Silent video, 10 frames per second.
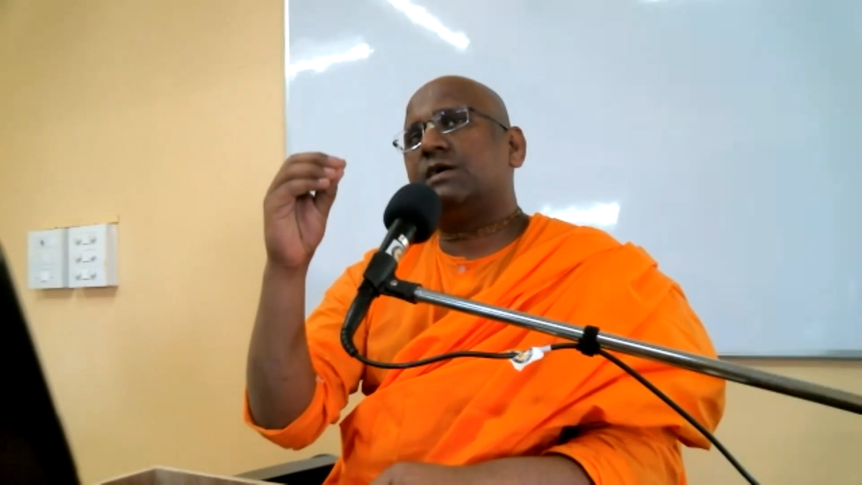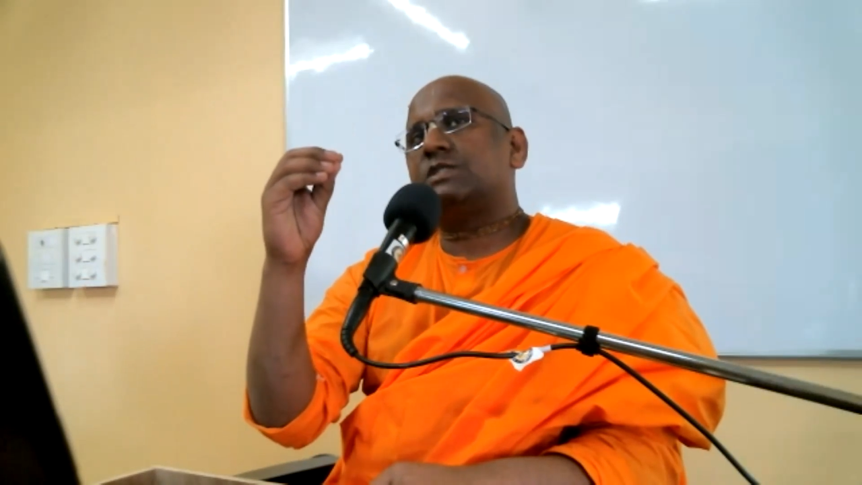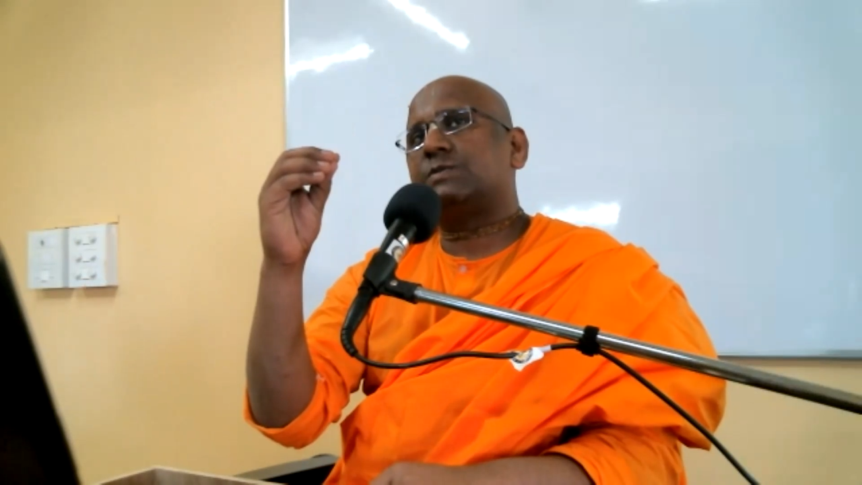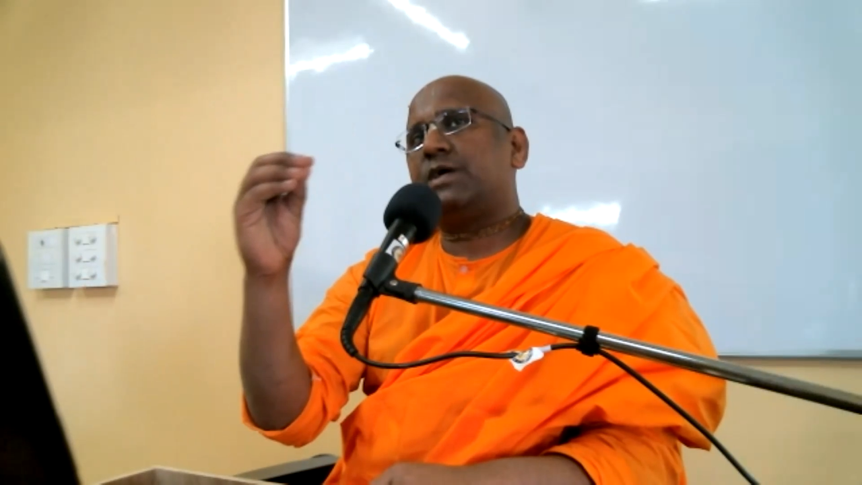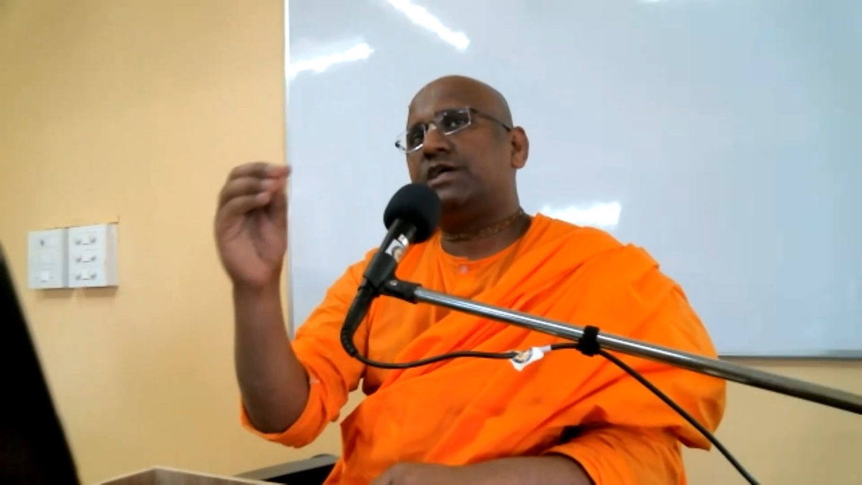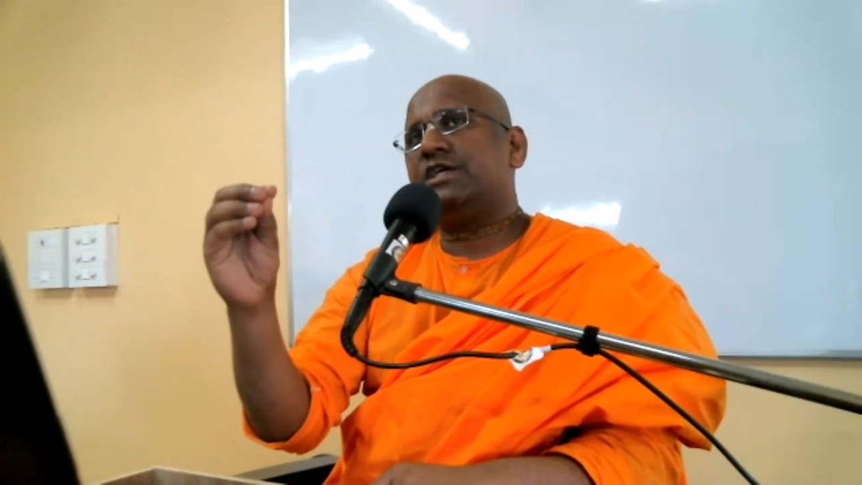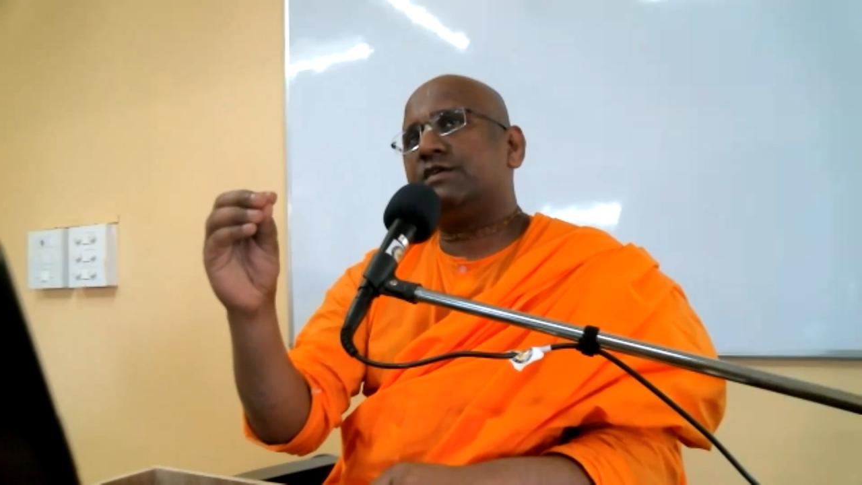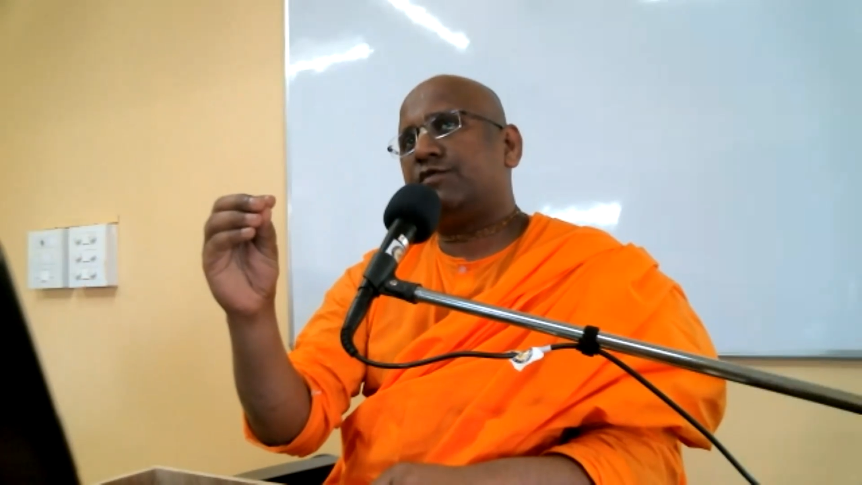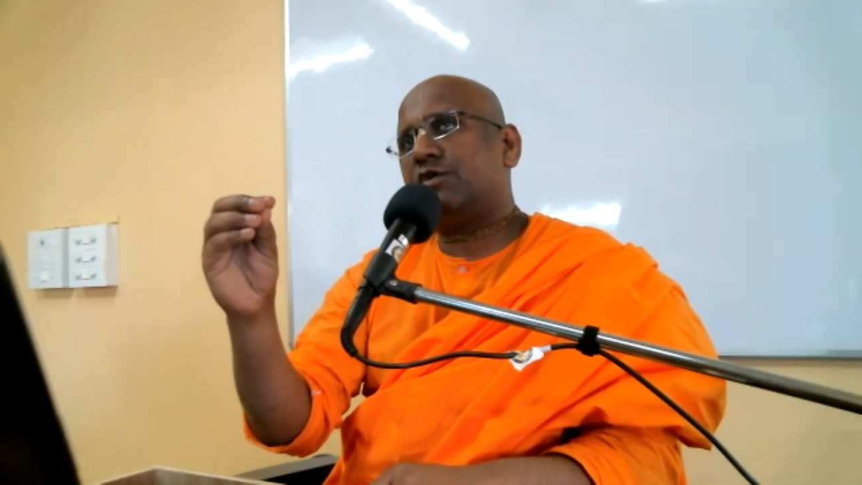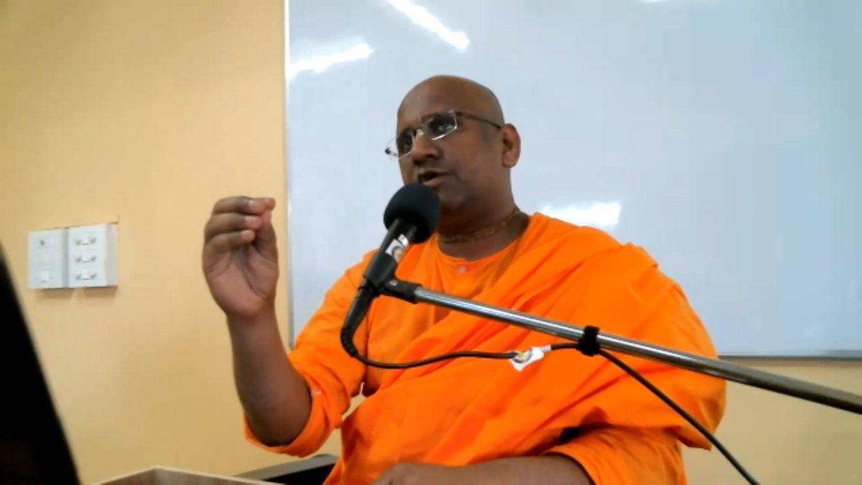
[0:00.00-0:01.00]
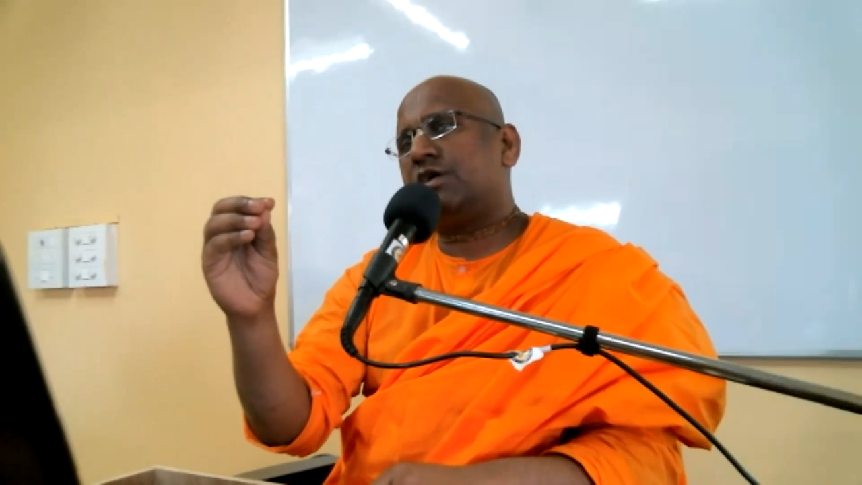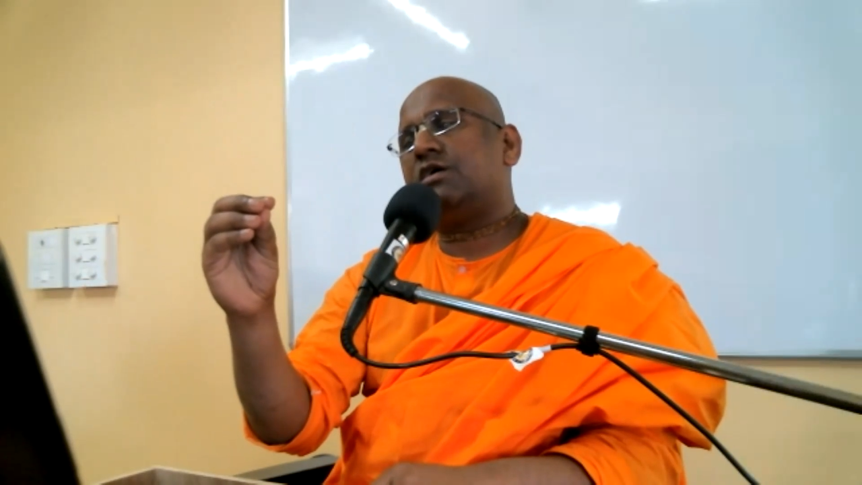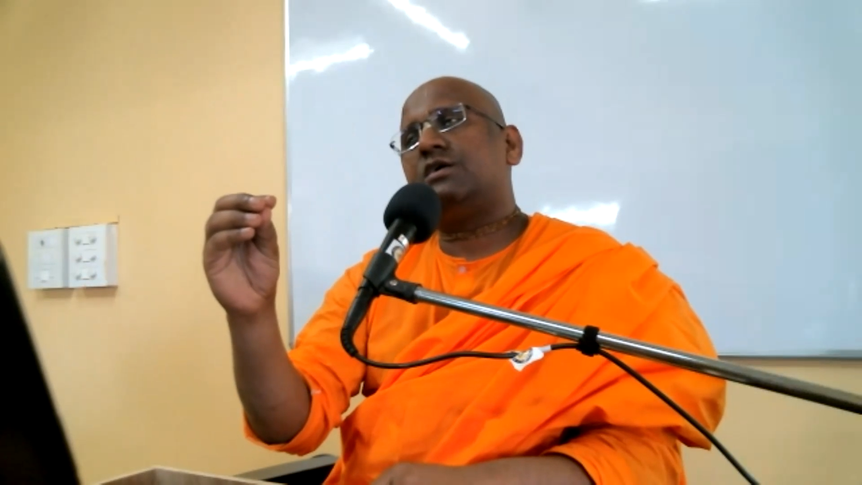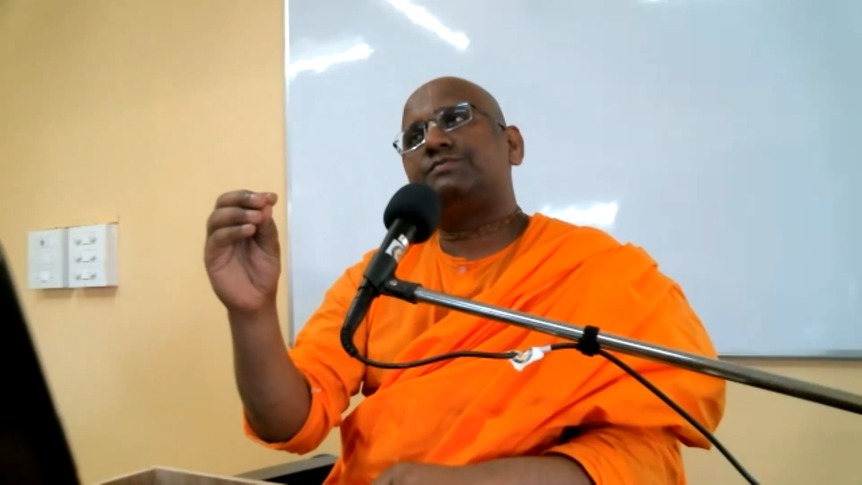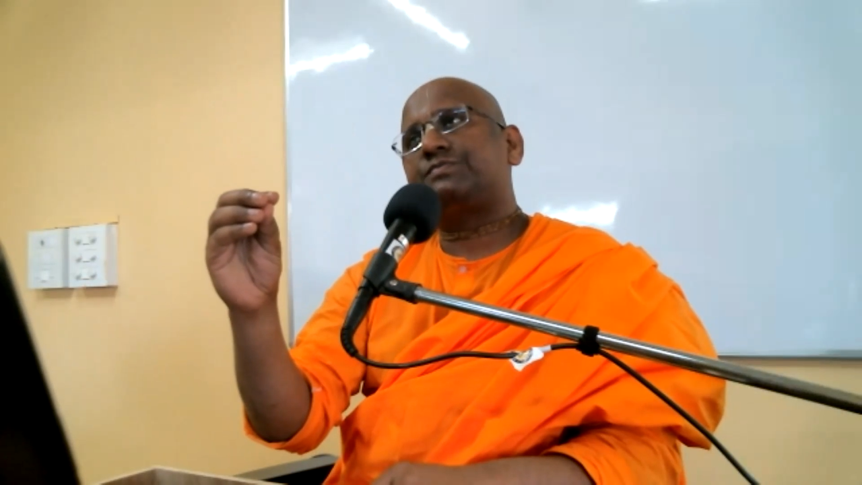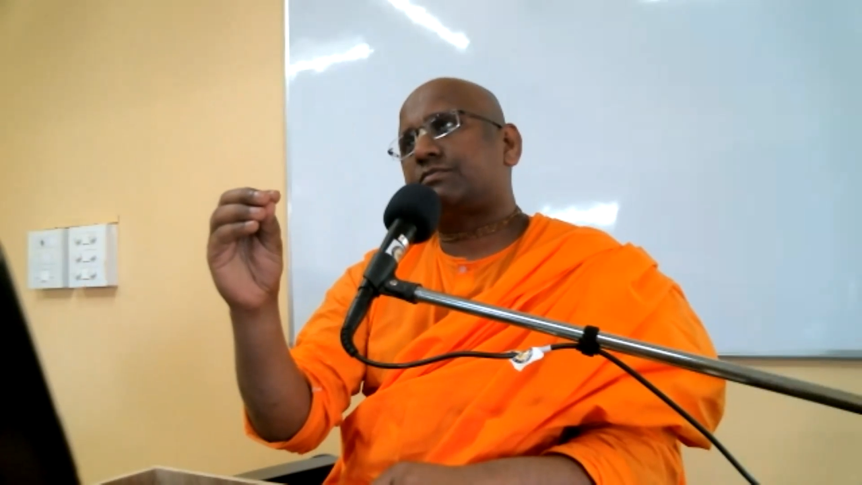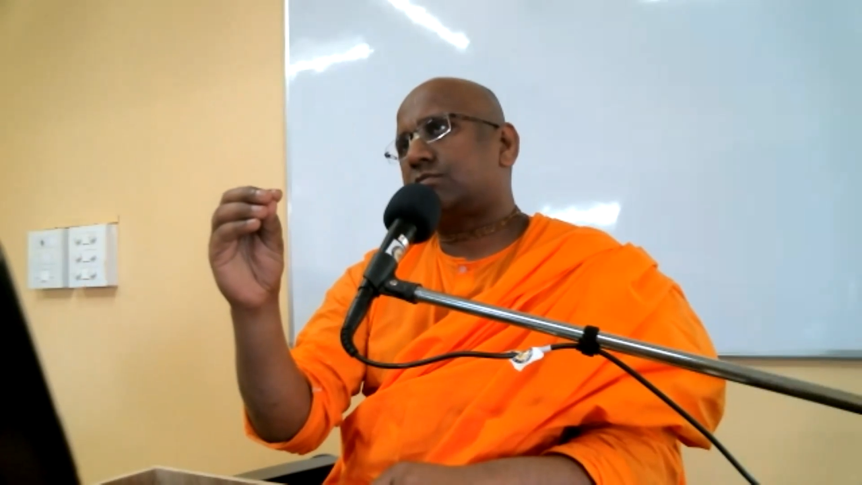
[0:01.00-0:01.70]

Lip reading: aspiring for,